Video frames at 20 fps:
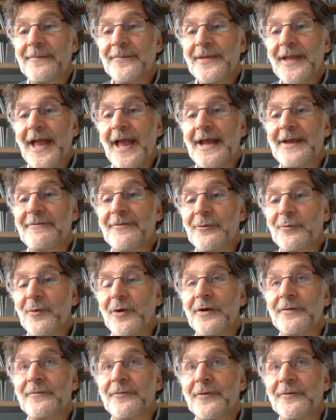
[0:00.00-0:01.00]
And if it weren't
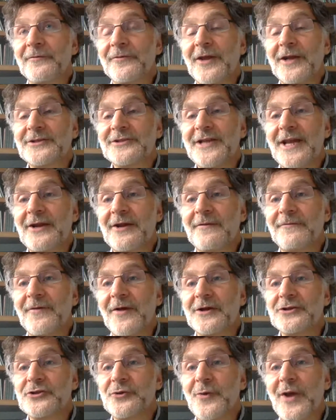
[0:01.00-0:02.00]
for fluctu
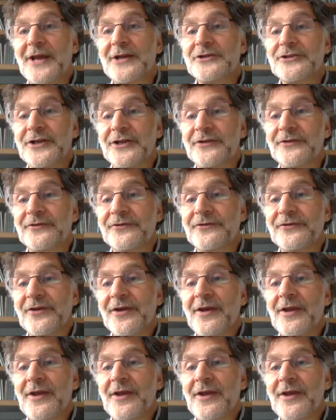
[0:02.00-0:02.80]
fluctuations,